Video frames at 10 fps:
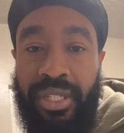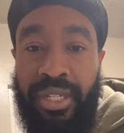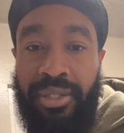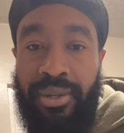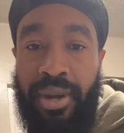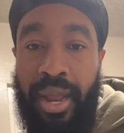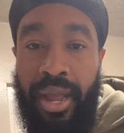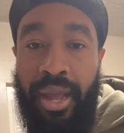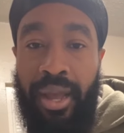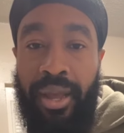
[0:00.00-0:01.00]

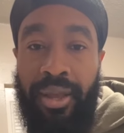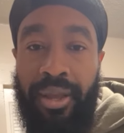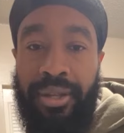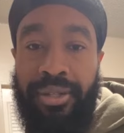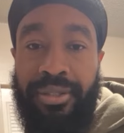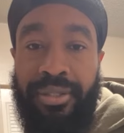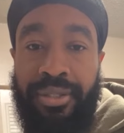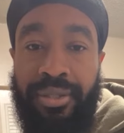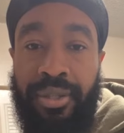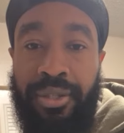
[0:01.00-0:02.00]

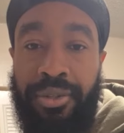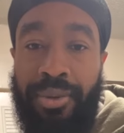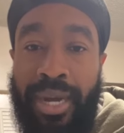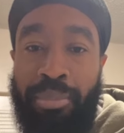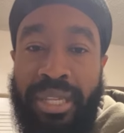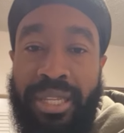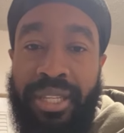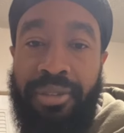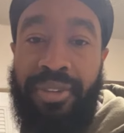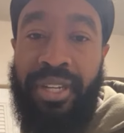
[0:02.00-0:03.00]
right. Do I
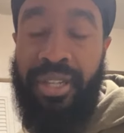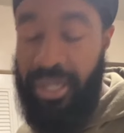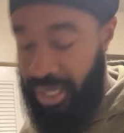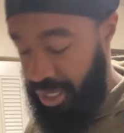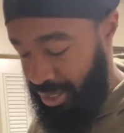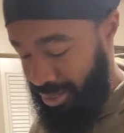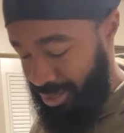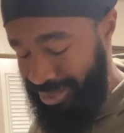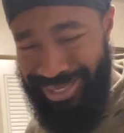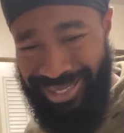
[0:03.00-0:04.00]
believe in God?
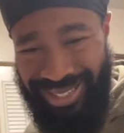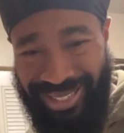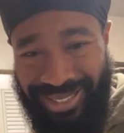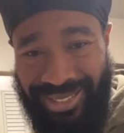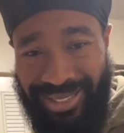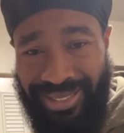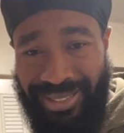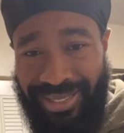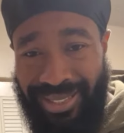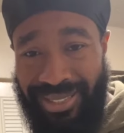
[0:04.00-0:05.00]
Yes.
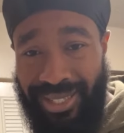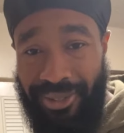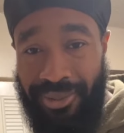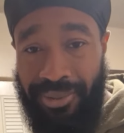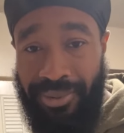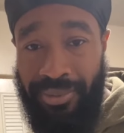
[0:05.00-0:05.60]
Yes, I do.